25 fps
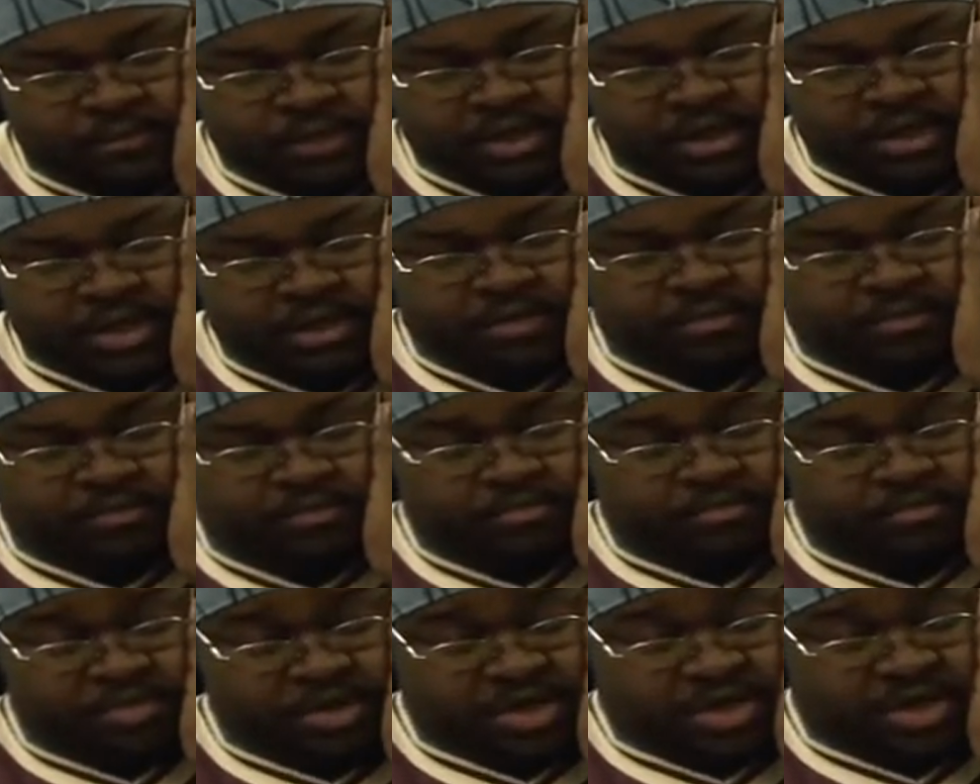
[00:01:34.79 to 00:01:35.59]
And
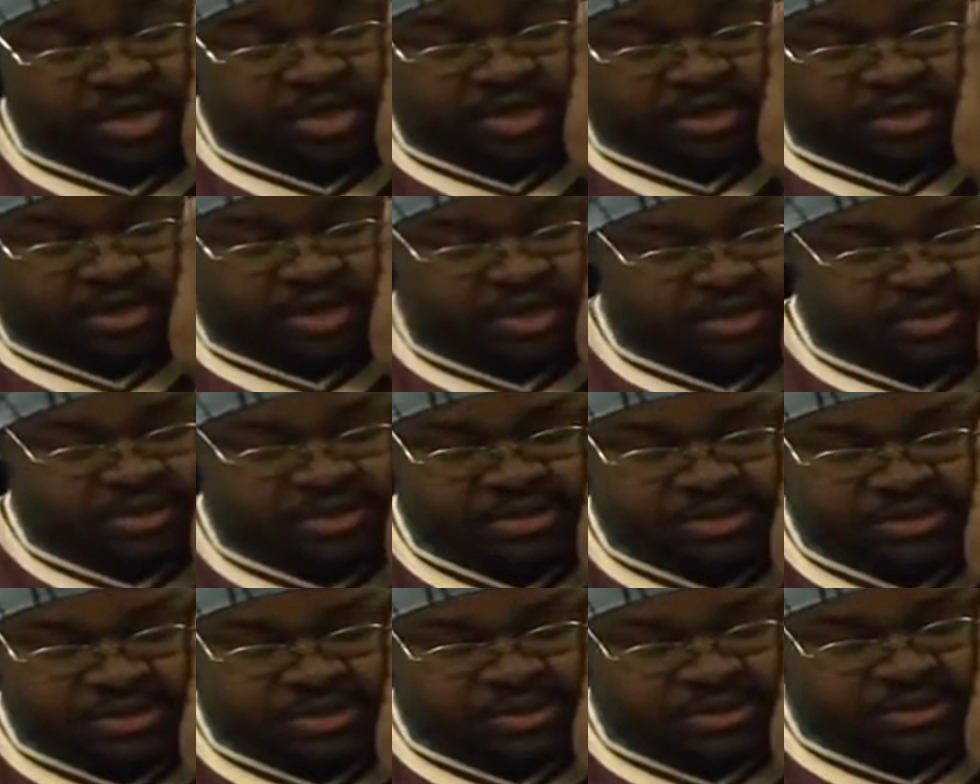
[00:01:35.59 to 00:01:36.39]
being like
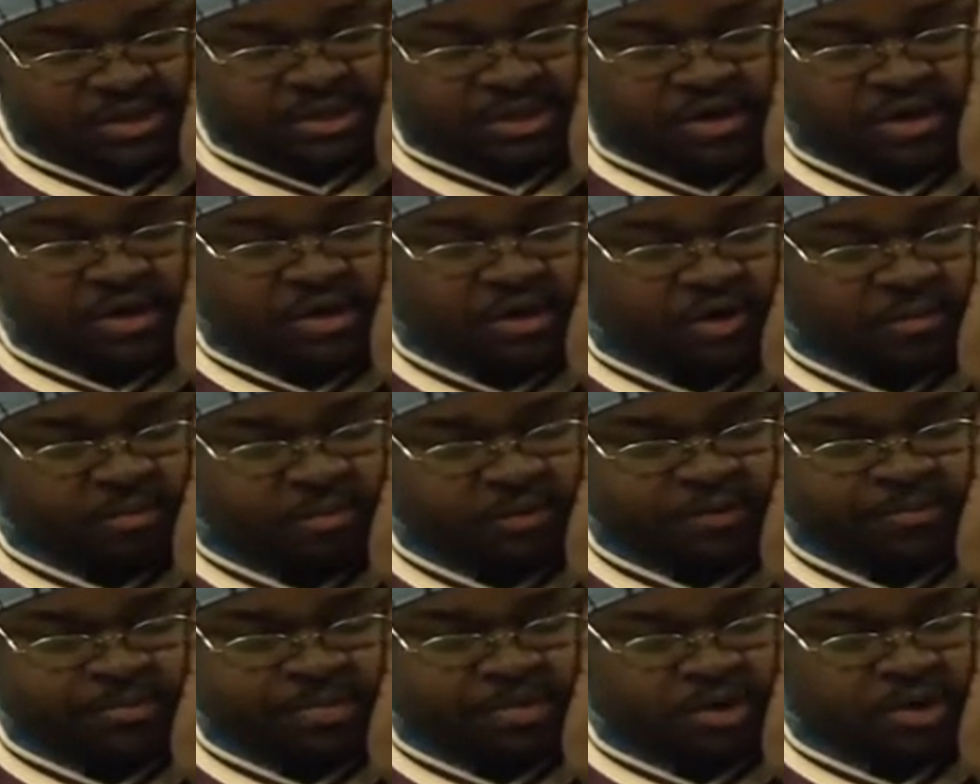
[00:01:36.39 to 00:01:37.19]
just in an
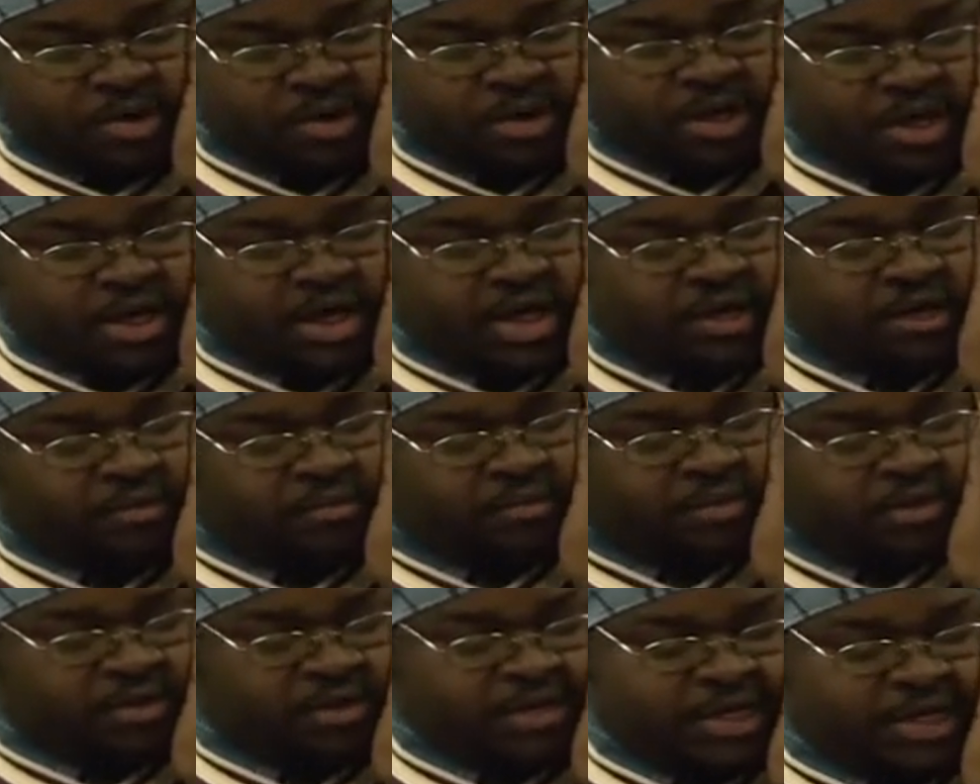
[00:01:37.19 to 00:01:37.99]
urban sprawl, I kind
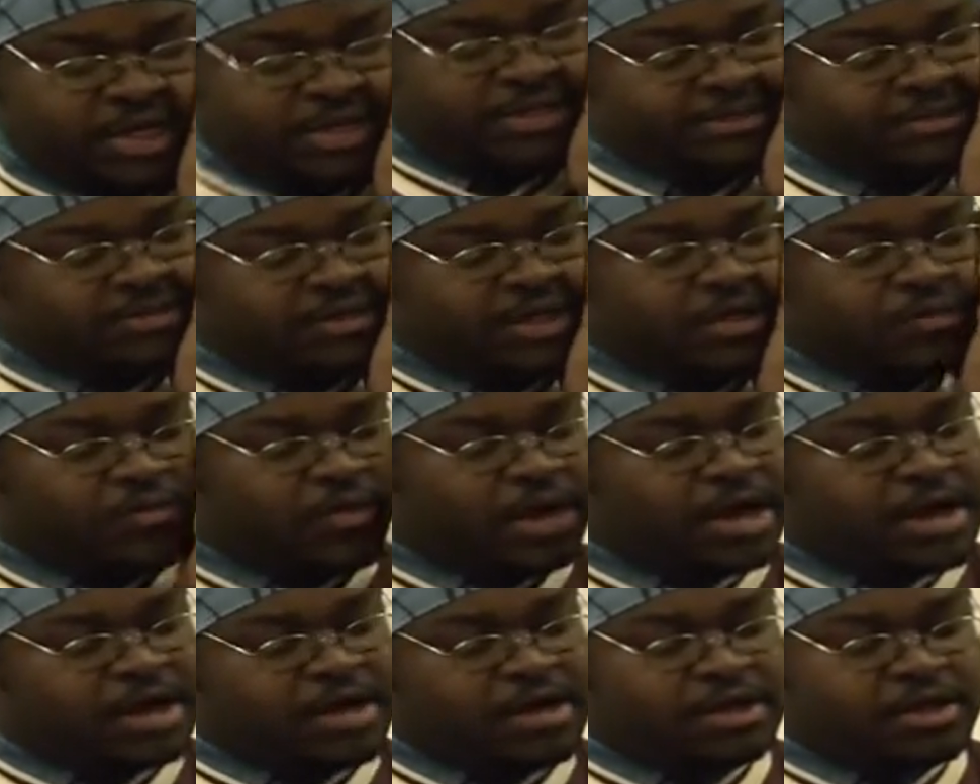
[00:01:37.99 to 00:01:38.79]
of realized, like,
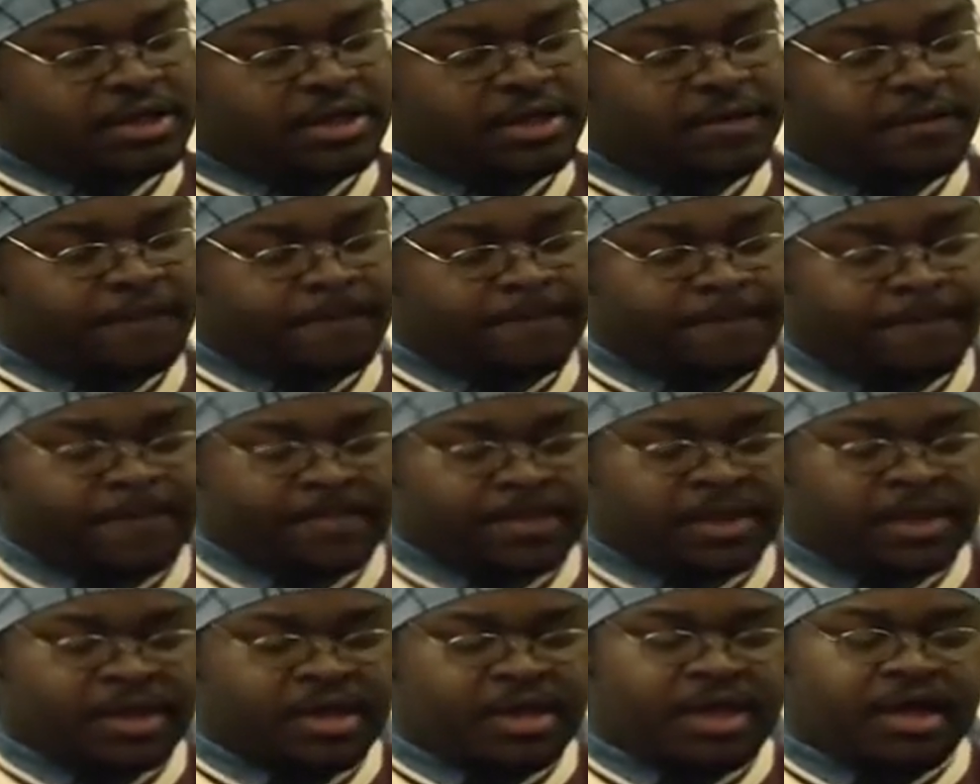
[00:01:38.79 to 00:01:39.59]
wow, like,
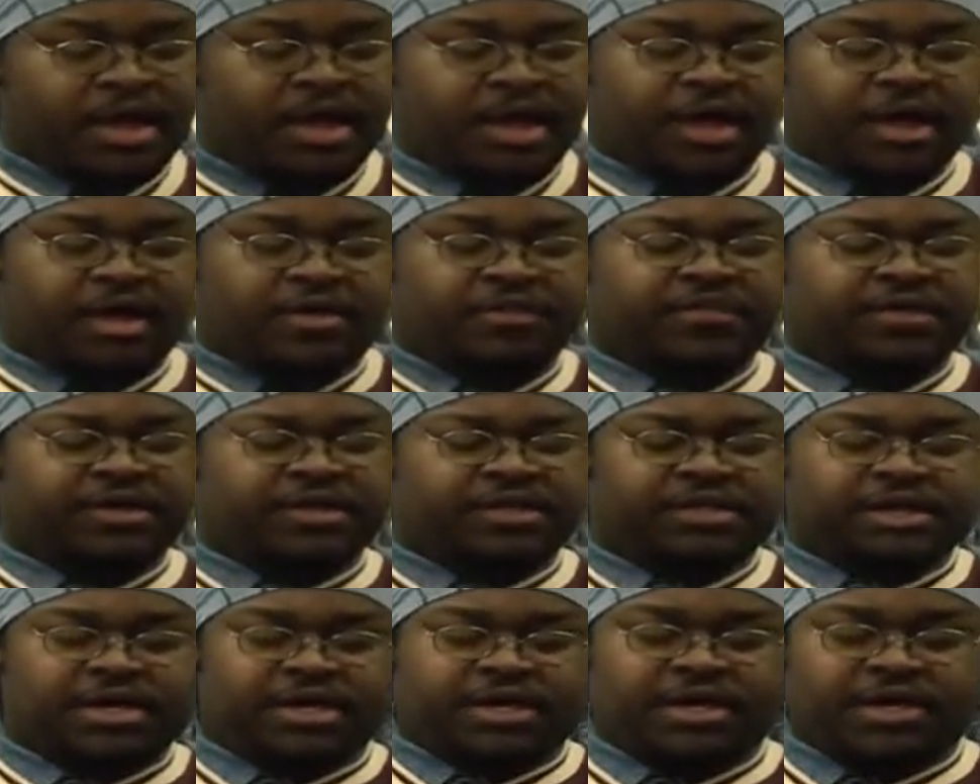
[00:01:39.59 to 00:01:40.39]
I
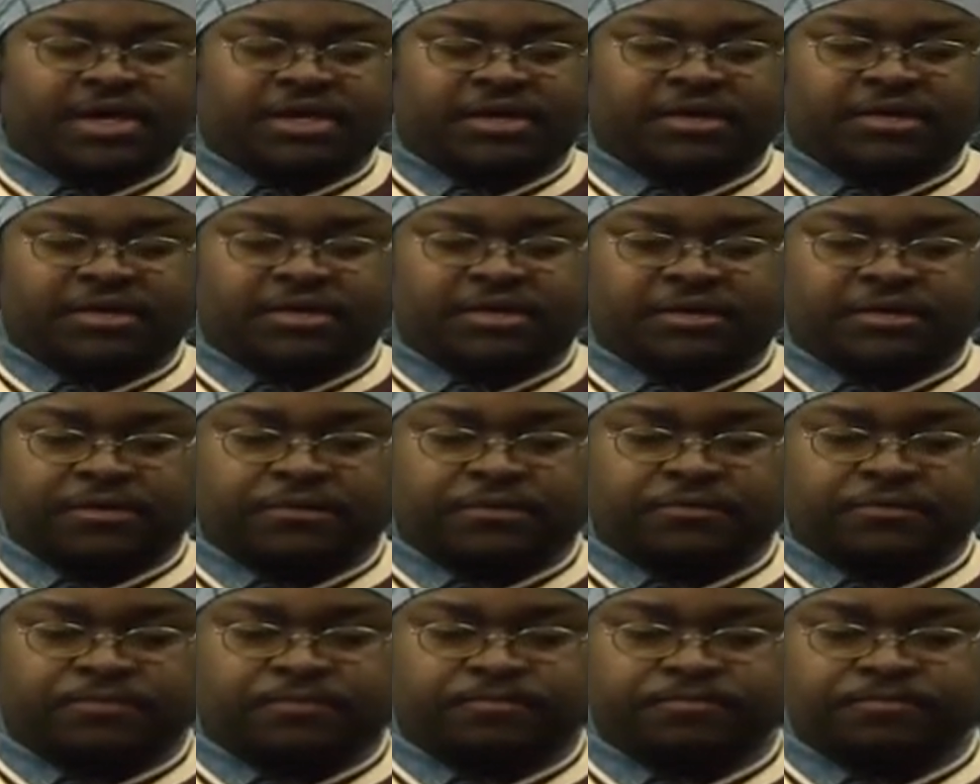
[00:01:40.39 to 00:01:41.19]
think that kind of,
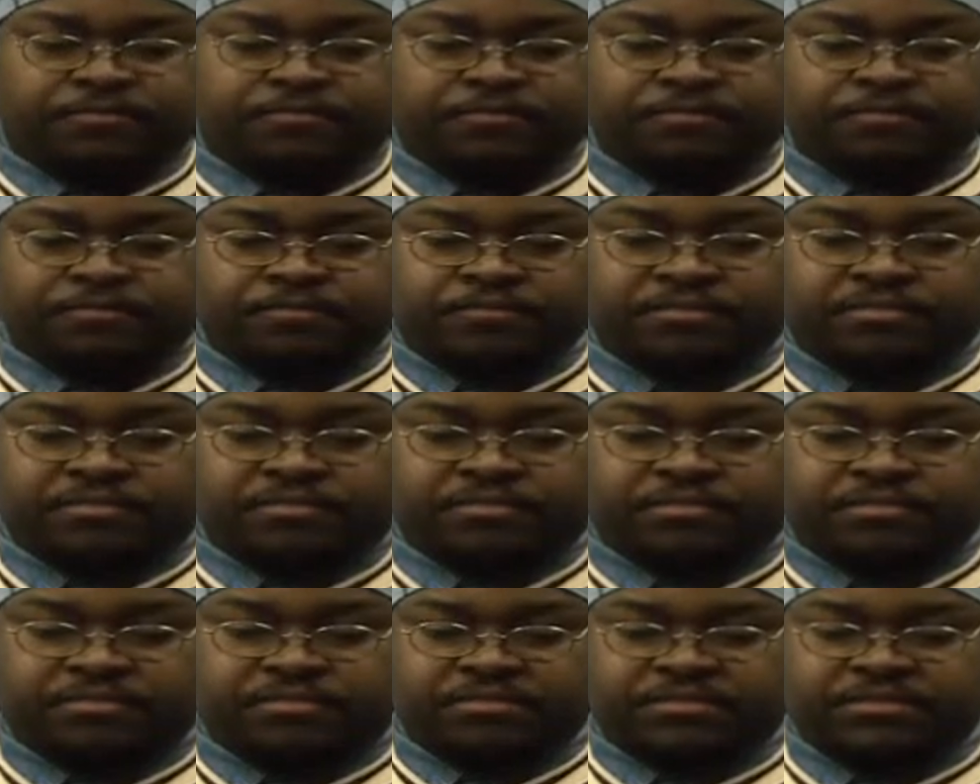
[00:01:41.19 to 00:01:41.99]

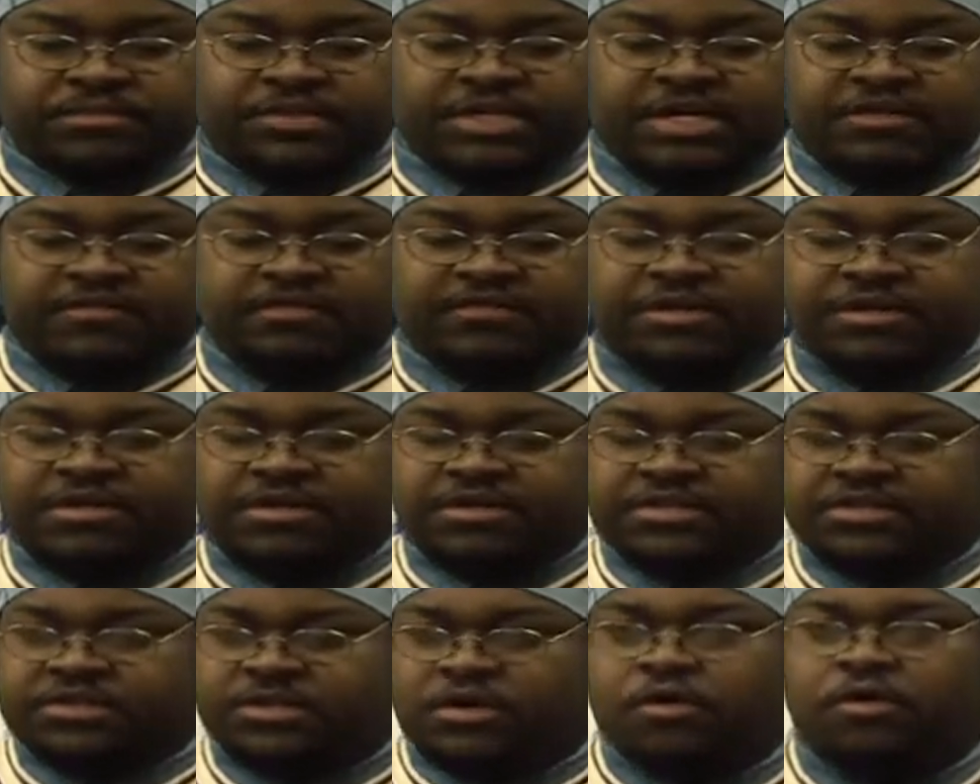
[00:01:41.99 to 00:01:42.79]
definitely
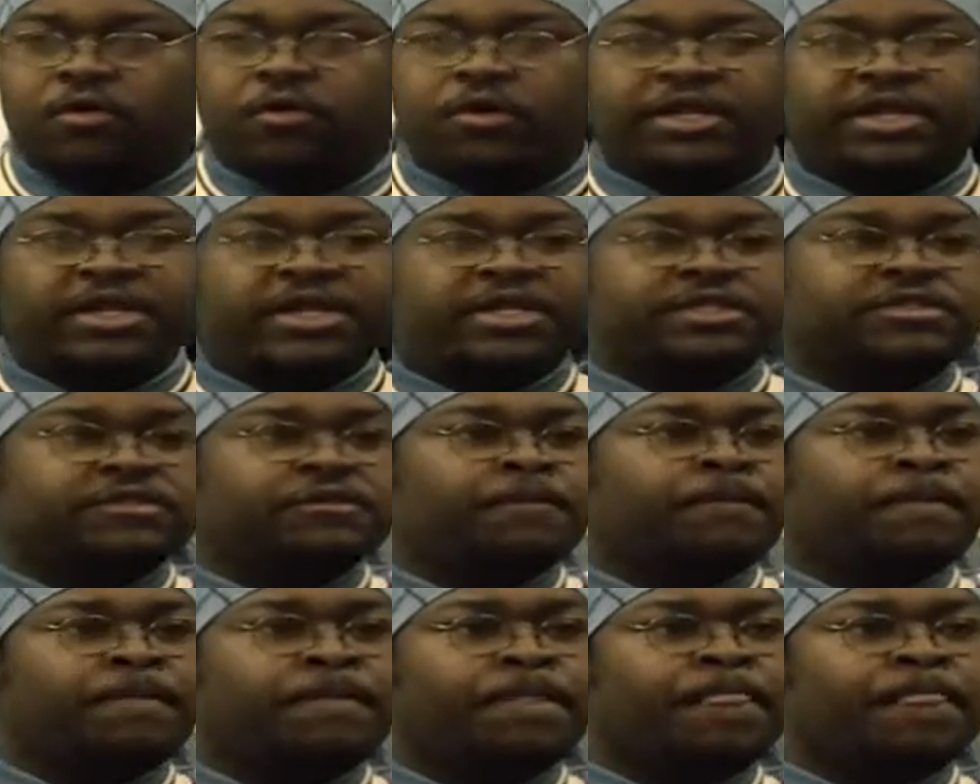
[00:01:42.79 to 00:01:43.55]
there's a correlation.